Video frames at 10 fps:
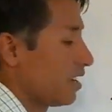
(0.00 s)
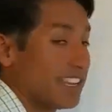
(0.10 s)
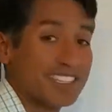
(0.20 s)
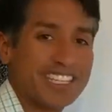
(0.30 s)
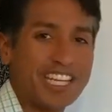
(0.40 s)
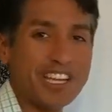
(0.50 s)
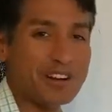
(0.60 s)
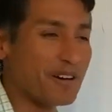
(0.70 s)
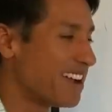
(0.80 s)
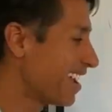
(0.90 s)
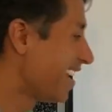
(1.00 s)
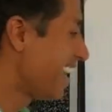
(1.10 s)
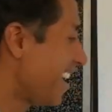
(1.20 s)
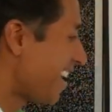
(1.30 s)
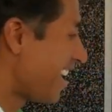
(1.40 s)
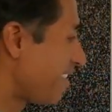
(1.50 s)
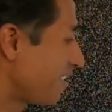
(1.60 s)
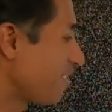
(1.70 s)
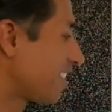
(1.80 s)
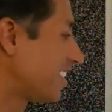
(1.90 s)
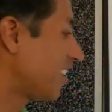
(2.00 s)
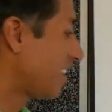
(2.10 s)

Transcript: is 2. You can tell